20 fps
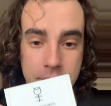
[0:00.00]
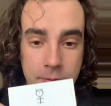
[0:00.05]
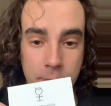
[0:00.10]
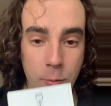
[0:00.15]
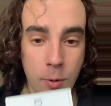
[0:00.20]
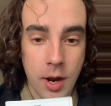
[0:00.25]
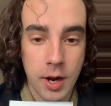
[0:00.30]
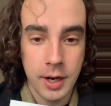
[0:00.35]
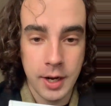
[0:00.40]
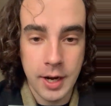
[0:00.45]
of
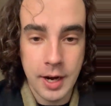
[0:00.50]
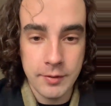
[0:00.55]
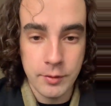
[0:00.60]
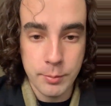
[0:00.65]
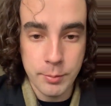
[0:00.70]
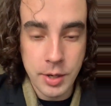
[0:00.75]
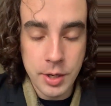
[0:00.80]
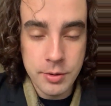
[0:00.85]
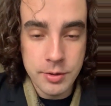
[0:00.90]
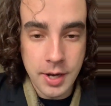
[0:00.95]
why I have a
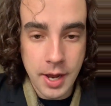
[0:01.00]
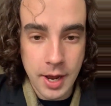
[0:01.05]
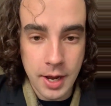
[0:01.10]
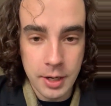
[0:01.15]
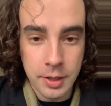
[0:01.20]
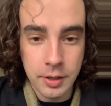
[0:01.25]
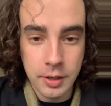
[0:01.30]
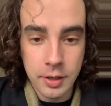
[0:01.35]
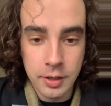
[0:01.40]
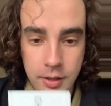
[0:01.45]

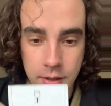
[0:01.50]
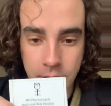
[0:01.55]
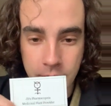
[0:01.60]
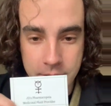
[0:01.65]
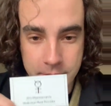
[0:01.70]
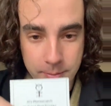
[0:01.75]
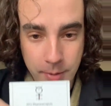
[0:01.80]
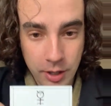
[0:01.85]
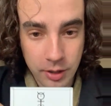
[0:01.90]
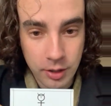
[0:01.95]
monad
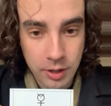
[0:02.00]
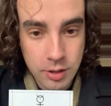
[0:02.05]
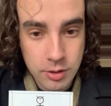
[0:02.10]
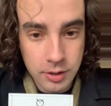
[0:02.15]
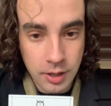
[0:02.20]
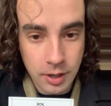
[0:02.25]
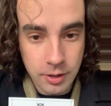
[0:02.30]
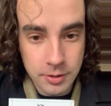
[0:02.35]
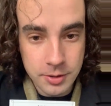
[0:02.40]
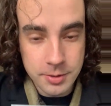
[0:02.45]
as my
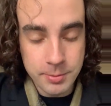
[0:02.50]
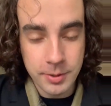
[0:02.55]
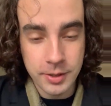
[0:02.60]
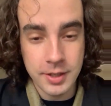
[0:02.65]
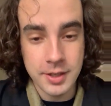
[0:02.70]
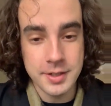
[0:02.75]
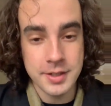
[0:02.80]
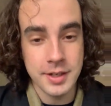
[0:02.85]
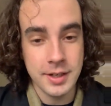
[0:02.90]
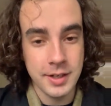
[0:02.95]
logo, is
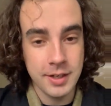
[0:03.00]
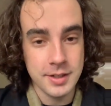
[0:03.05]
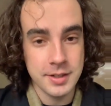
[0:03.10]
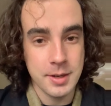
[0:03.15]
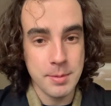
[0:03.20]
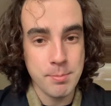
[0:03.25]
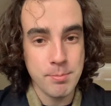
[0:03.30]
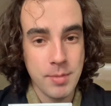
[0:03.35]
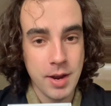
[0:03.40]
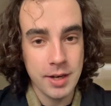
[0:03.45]
because it is
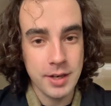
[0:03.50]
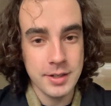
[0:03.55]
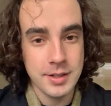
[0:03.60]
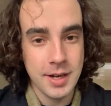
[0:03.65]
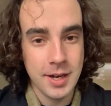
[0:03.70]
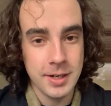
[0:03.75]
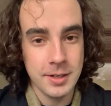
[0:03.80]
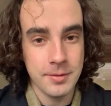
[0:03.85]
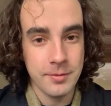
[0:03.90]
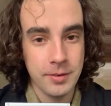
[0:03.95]
a
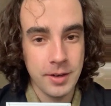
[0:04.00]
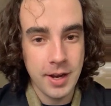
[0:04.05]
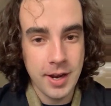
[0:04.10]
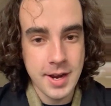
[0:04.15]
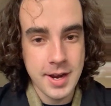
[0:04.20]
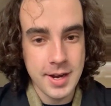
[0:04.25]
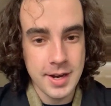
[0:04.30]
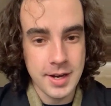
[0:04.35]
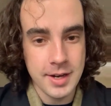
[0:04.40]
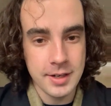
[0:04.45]
meditative
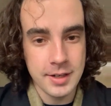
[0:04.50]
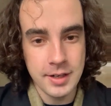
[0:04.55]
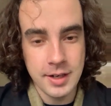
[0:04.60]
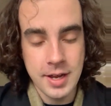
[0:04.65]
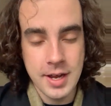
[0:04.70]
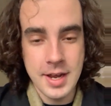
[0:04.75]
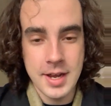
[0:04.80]
aid